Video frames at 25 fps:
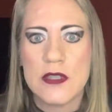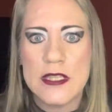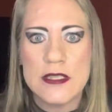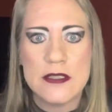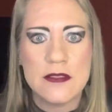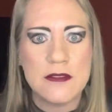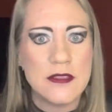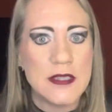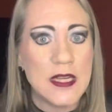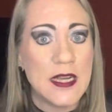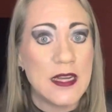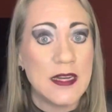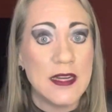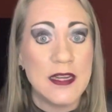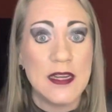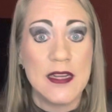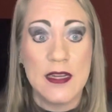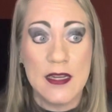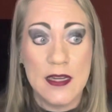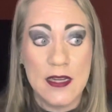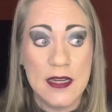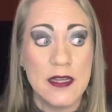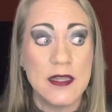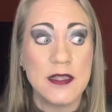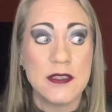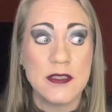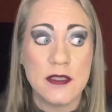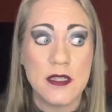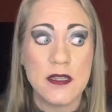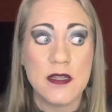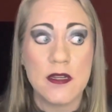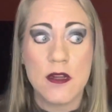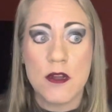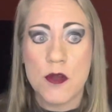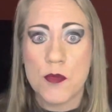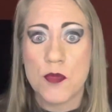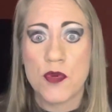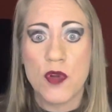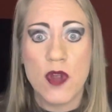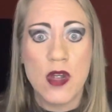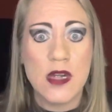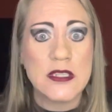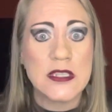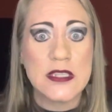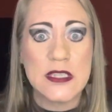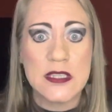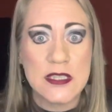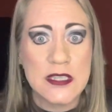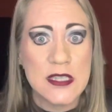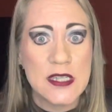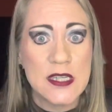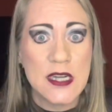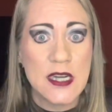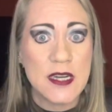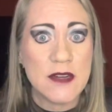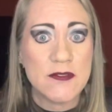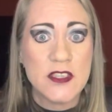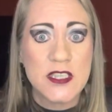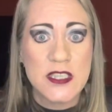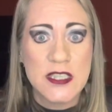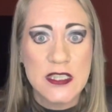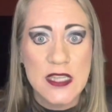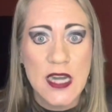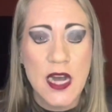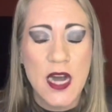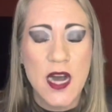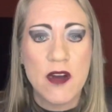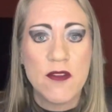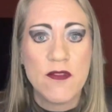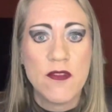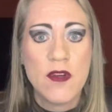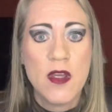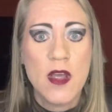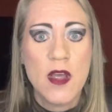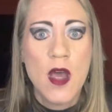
And, and it is another process in and of itself.